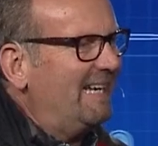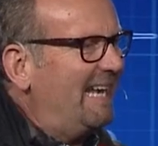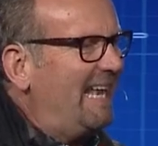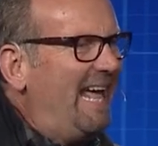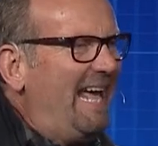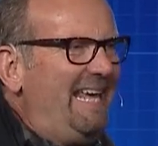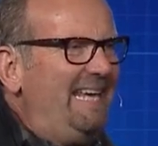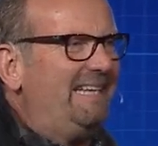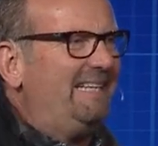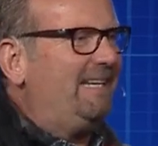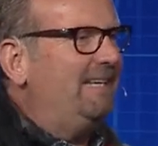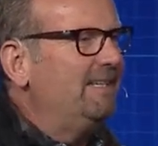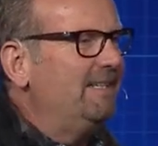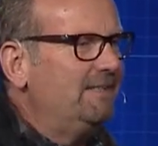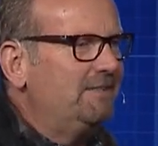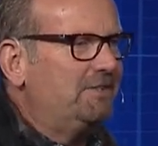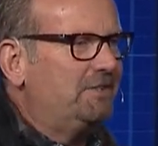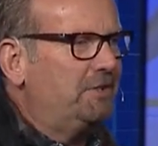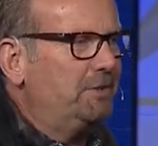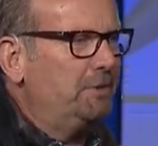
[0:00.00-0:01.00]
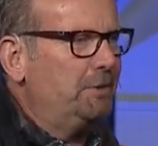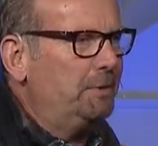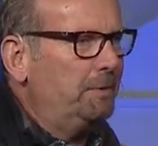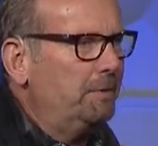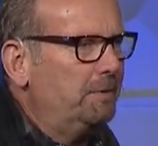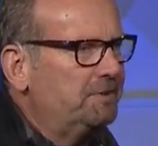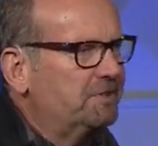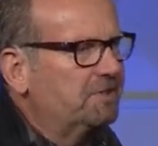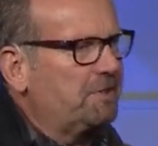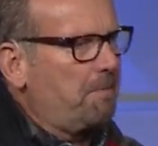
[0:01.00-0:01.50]
like
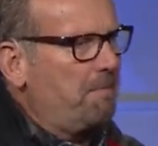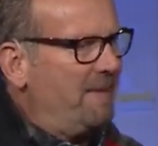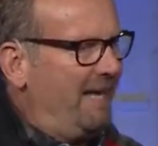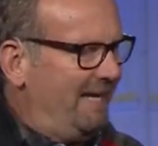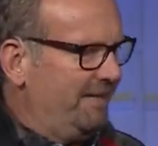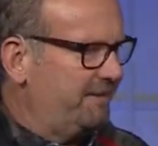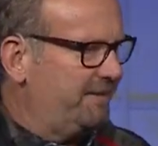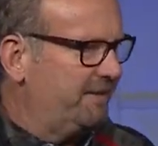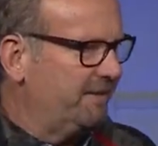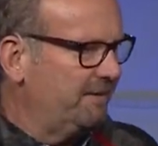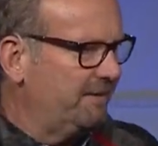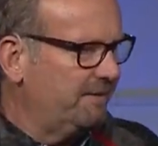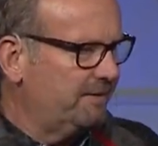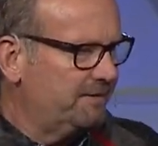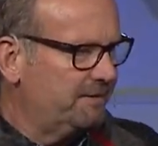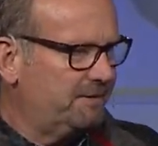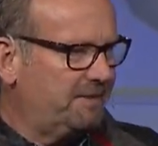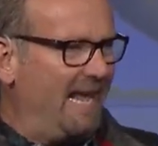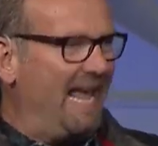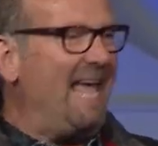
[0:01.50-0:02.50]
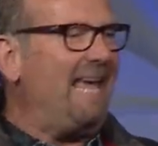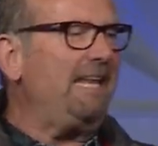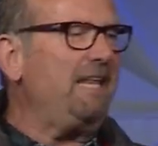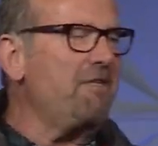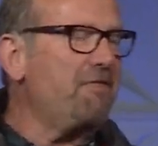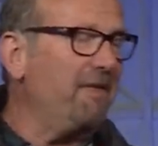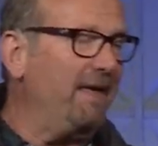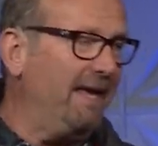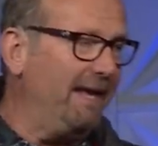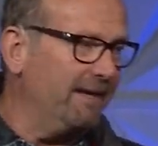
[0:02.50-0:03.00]
to submit to
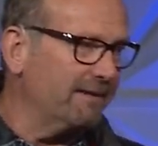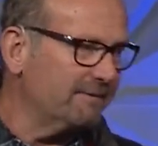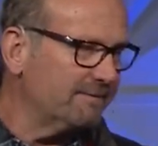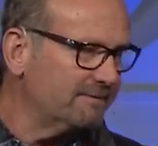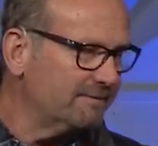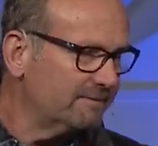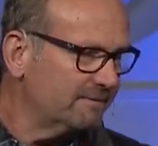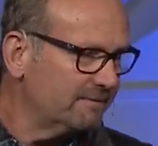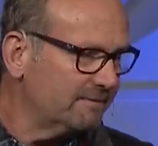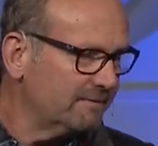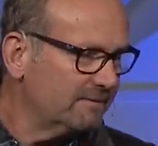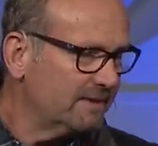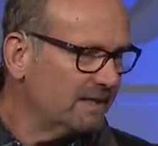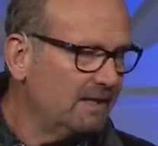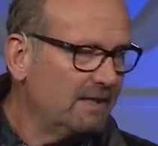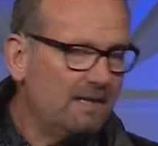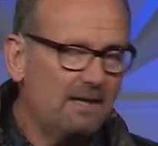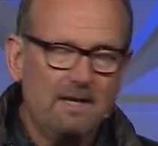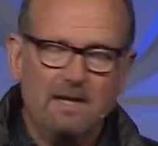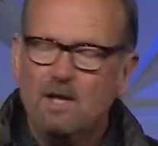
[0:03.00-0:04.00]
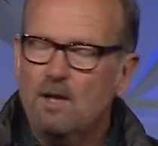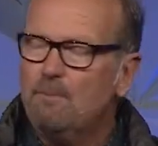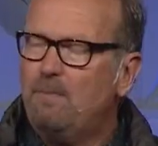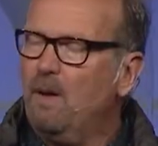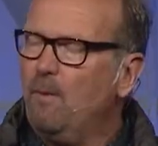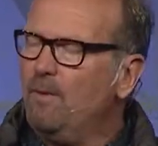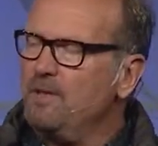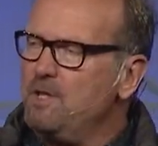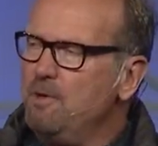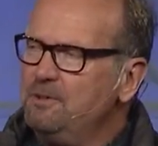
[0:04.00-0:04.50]
anything.
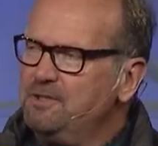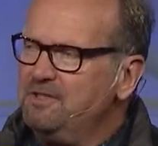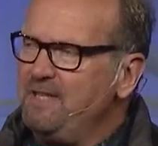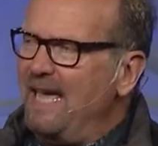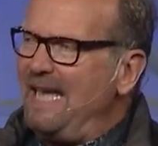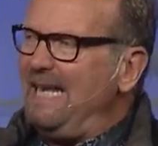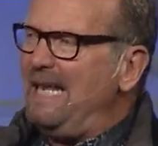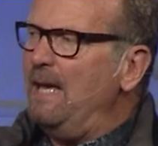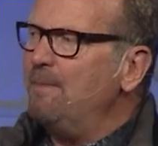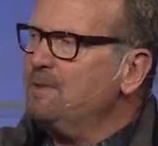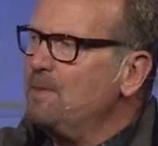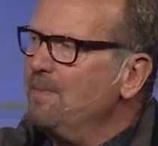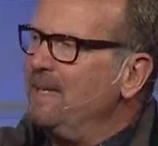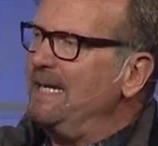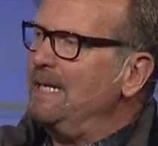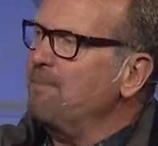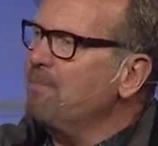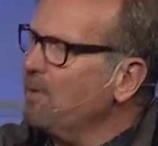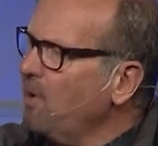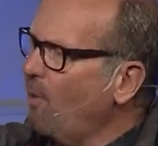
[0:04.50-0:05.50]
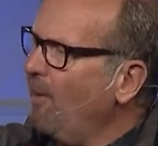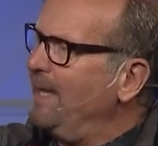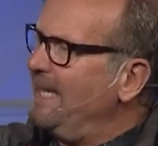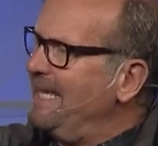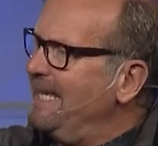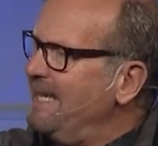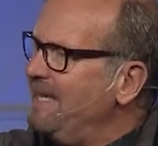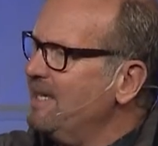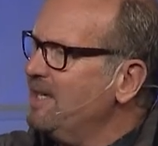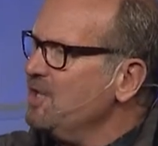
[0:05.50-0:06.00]
But when you sign up to be an
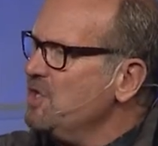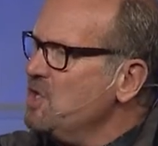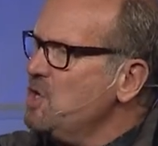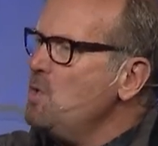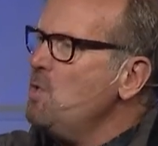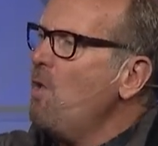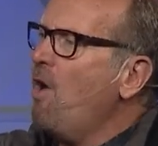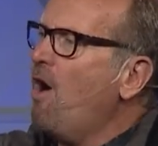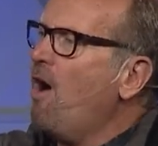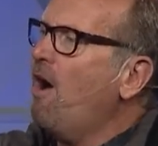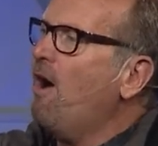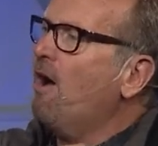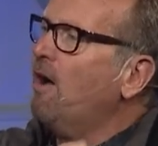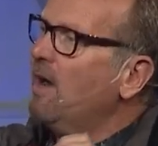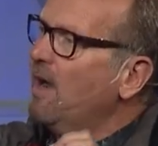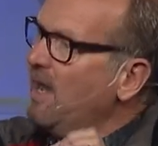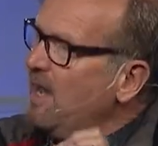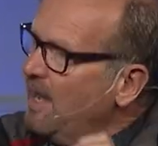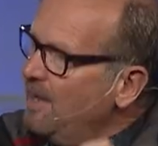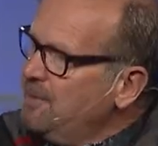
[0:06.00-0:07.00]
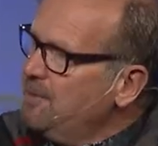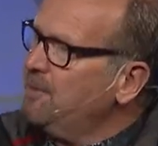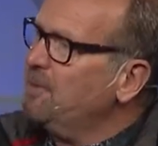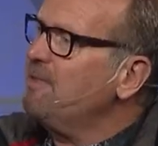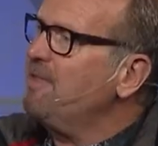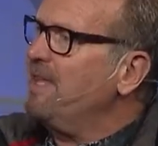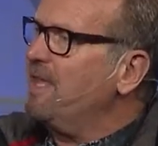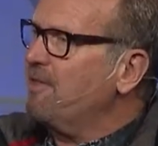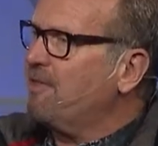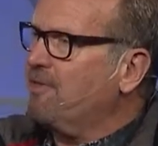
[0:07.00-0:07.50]
employee, you are under
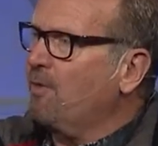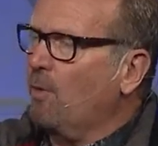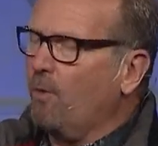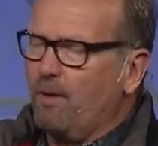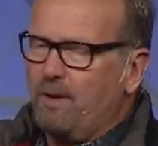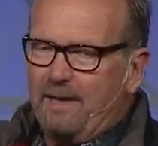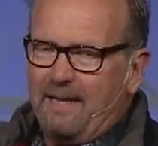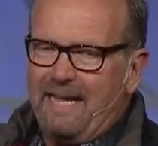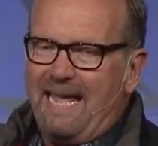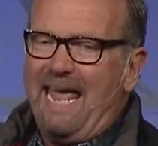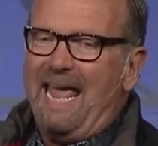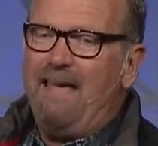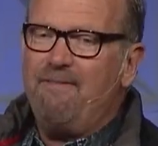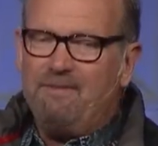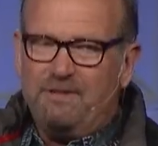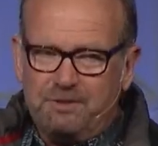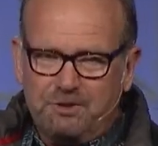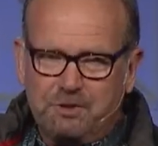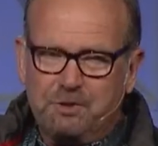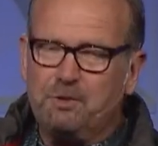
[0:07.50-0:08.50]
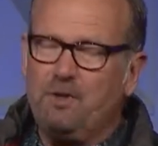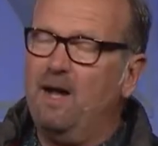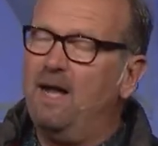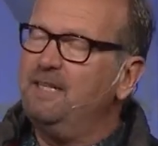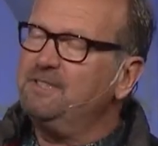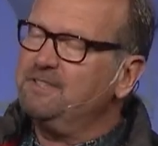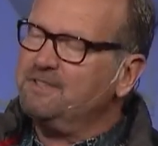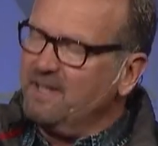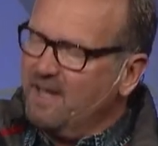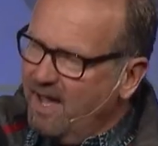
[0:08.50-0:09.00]
the authority and the
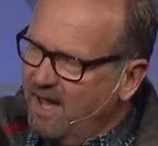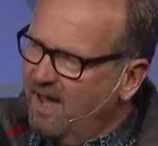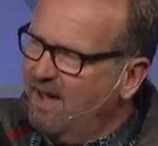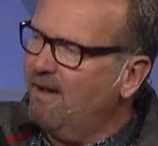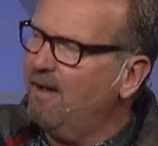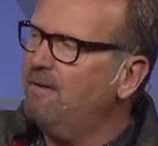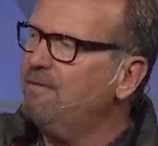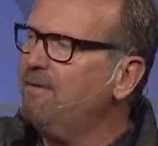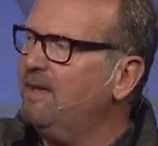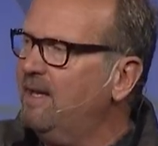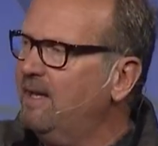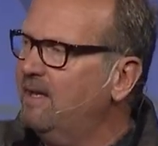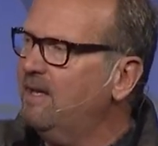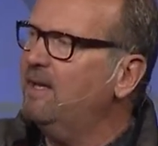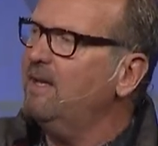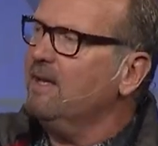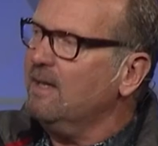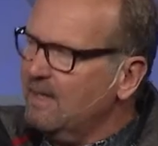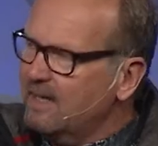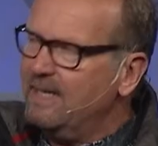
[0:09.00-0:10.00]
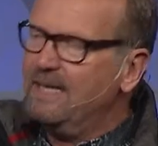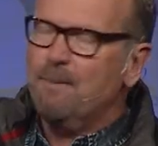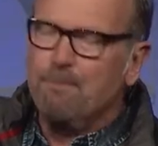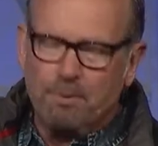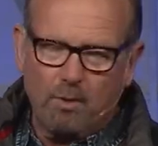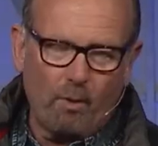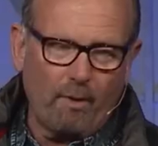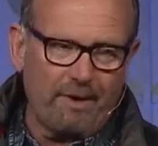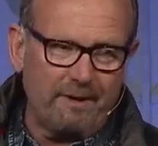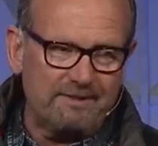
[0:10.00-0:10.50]
trust of an
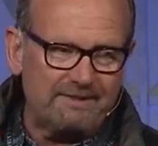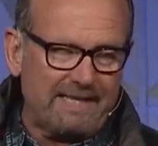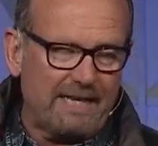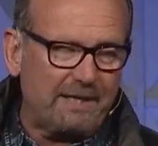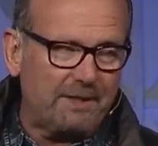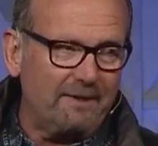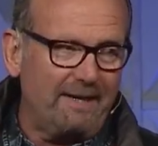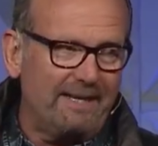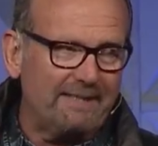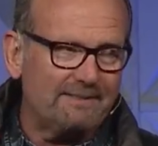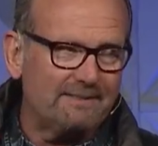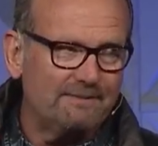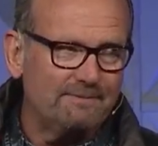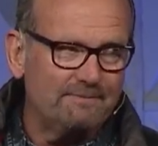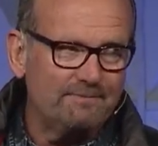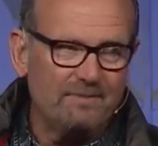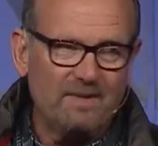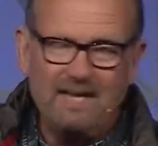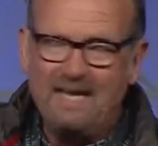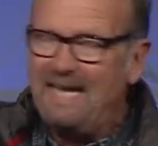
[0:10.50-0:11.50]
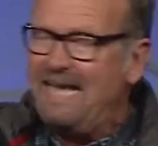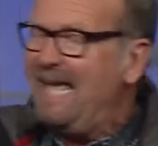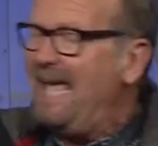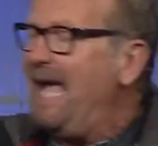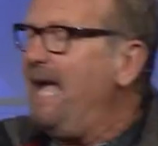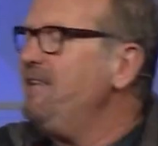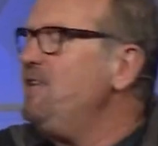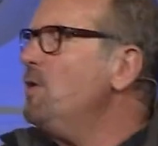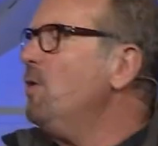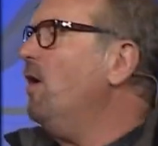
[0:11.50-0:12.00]
employer. Is that correct?
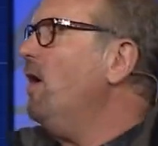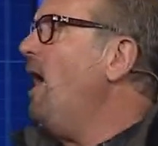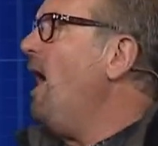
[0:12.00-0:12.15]
And you are